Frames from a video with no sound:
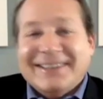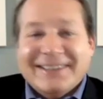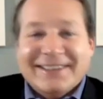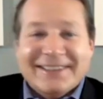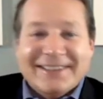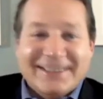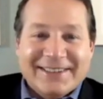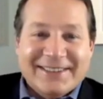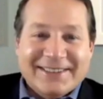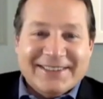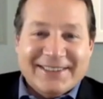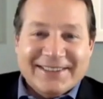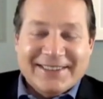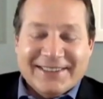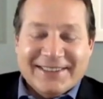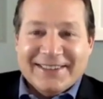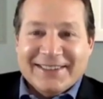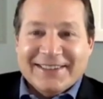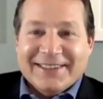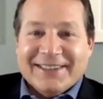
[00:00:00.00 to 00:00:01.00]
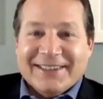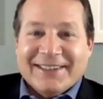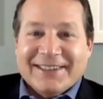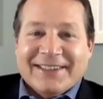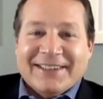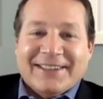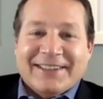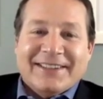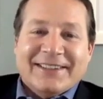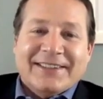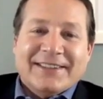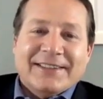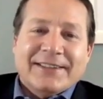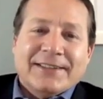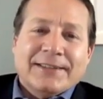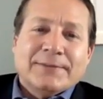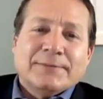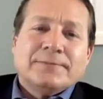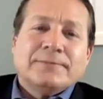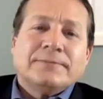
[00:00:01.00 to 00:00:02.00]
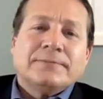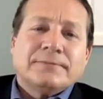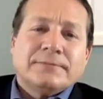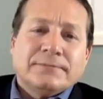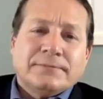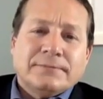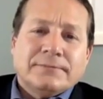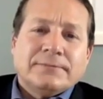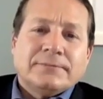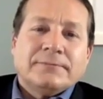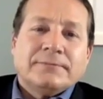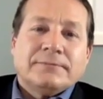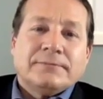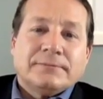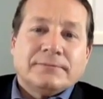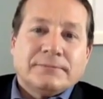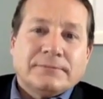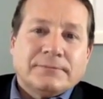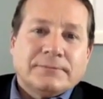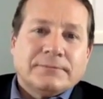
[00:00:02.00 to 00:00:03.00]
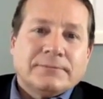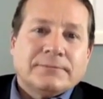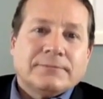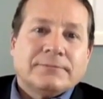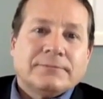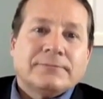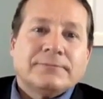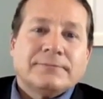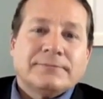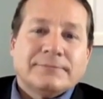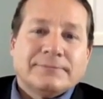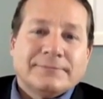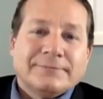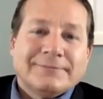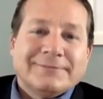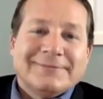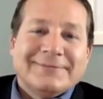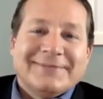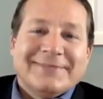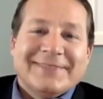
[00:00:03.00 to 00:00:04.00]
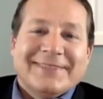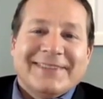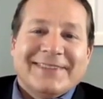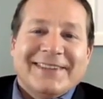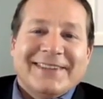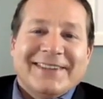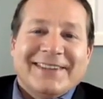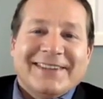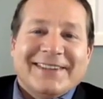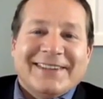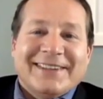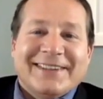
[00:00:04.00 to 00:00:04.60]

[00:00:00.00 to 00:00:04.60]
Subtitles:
(not speaking)